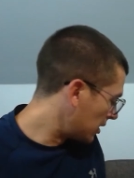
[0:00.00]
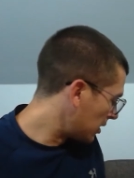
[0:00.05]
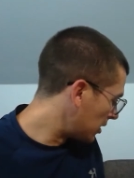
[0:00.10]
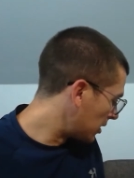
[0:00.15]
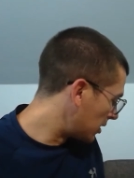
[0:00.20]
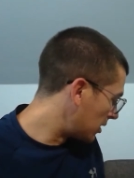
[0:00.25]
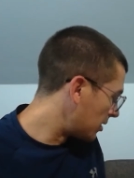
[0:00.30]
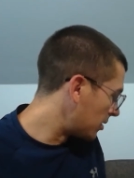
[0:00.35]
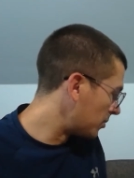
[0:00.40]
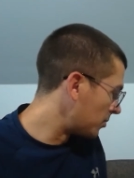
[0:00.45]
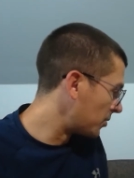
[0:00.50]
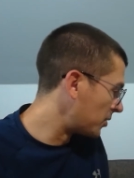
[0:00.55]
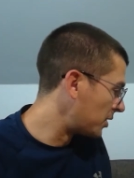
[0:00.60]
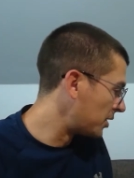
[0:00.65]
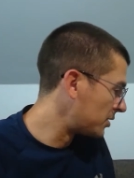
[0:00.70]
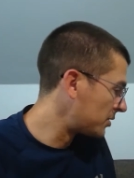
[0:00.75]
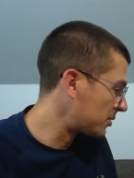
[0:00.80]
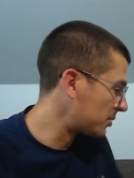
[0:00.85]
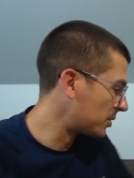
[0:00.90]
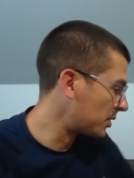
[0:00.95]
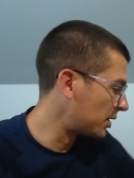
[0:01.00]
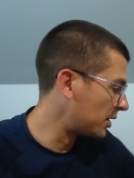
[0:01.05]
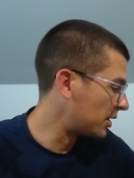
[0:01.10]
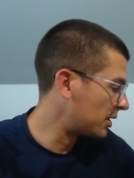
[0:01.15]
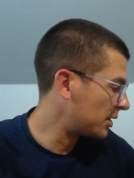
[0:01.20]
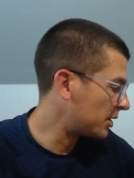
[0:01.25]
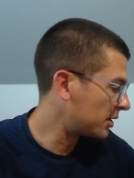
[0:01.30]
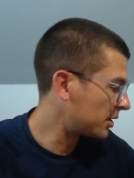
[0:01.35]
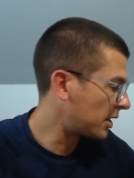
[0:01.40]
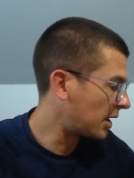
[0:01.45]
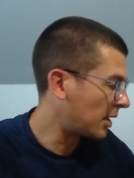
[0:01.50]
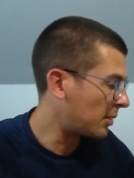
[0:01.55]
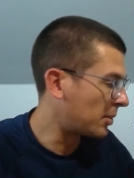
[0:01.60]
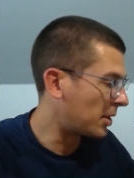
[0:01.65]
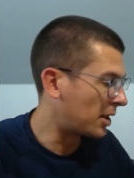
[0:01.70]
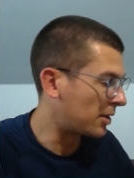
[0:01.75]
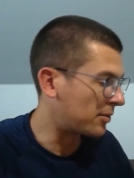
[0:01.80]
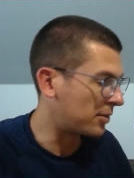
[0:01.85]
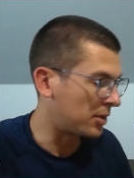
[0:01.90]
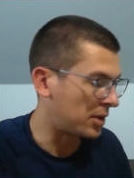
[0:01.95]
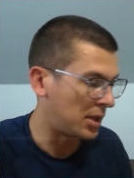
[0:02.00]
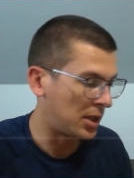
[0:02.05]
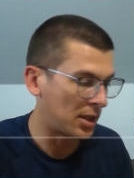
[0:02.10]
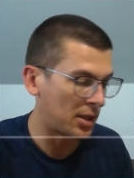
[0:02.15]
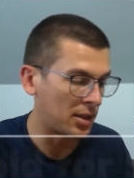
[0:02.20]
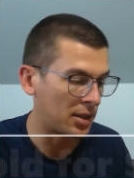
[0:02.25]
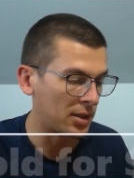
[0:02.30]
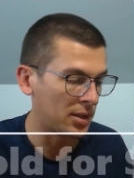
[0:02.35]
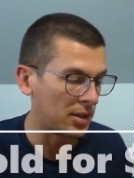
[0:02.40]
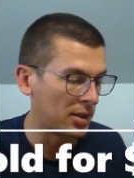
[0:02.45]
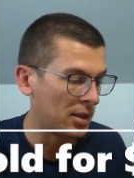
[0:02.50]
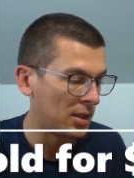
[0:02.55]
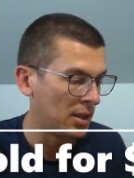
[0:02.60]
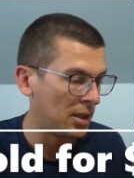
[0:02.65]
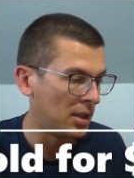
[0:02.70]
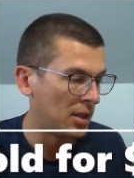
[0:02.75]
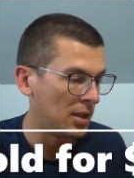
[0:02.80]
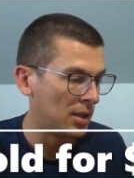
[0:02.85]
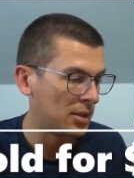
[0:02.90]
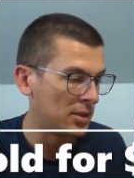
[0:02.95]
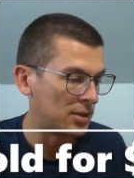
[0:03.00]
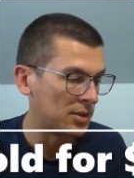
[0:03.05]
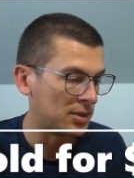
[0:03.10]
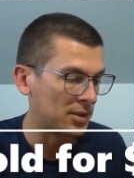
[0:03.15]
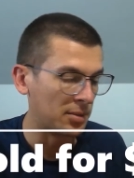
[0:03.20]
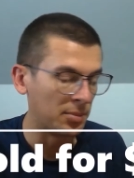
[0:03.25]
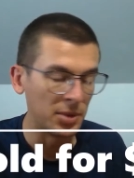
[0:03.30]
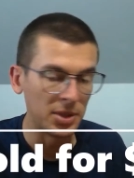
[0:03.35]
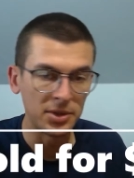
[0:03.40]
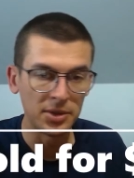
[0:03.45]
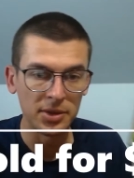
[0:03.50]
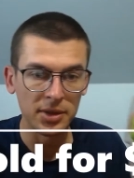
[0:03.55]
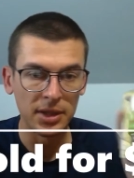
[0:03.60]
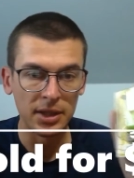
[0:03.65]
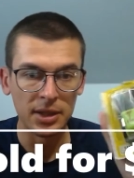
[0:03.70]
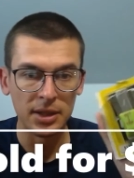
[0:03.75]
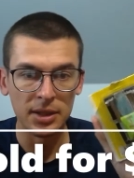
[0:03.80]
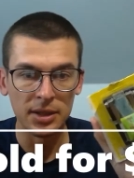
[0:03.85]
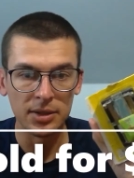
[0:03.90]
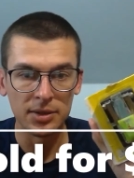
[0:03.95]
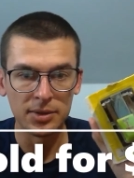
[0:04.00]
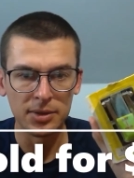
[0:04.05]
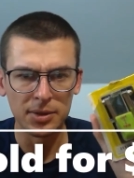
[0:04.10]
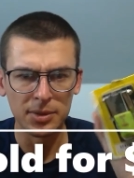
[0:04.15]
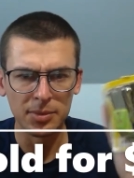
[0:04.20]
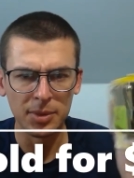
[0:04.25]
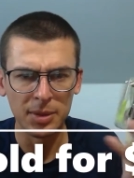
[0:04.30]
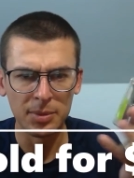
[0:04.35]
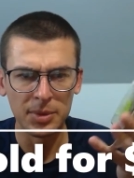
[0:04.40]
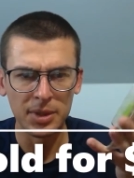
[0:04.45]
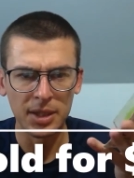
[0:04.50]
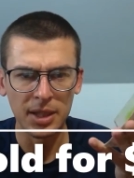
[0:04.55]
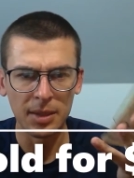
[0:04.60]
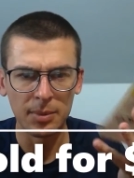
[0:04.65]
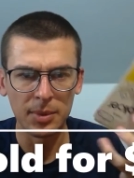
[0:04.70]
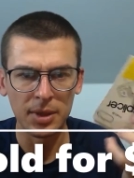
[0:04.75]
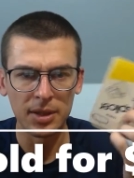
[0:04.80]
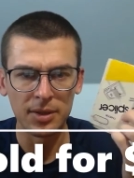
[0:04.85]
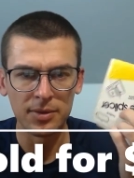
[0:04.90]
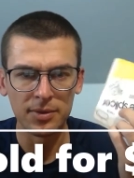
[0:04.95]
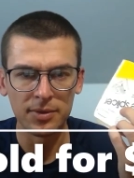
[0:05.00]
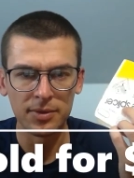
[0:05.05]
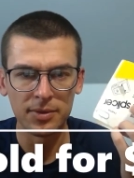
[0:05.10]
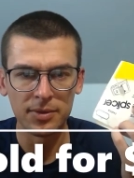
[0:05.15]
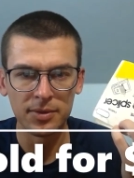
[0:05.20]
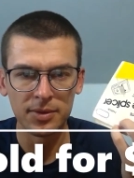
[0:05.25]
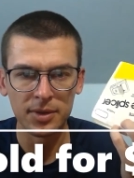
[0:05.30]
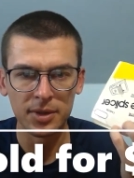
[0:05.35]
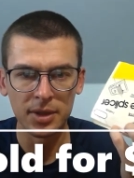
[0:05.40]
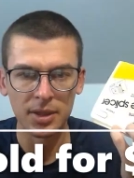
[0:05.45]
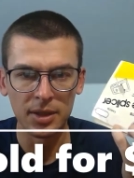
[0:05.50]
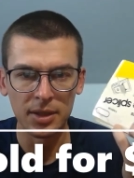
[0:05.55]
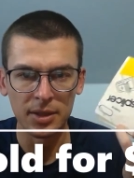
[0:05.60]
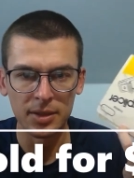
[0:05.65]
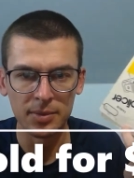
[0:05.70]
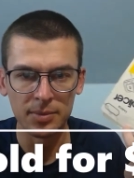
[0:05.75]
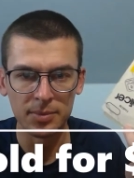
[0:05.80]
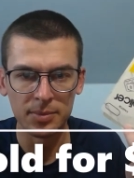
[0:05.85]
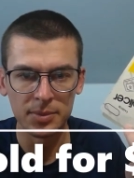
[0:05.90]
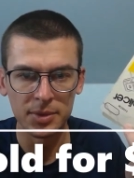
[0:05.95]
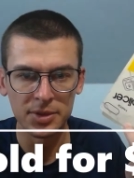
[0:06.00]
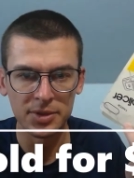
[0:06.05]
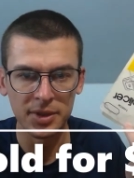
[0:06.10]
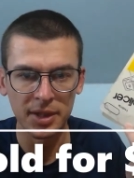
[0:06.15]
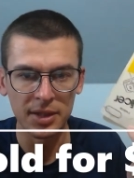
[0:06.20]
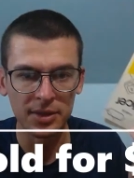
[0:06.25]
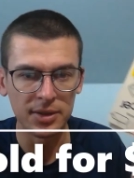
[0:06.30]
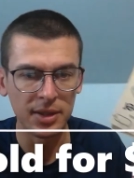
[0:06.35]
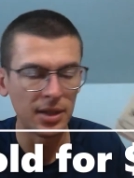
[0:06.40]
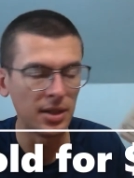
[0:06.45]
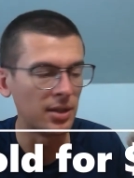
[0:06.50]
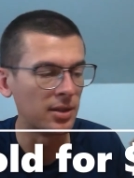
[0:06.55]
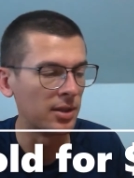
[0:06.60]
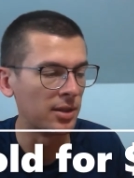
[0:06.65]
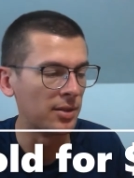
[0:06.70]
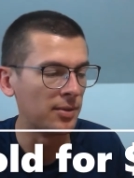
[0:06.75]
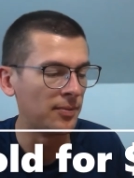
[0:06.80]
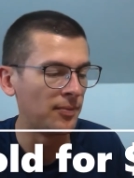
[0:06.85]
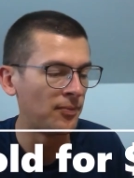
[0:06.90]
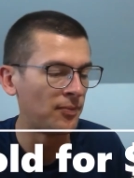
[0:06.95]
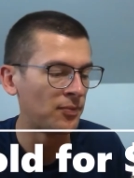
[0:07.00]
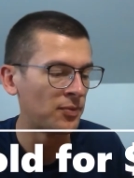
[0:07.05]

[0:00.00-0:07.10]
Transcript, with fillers: Um, this one came out of a locker, just a miscellaneous, or maybe it came out of um, a estate sale, I don't know.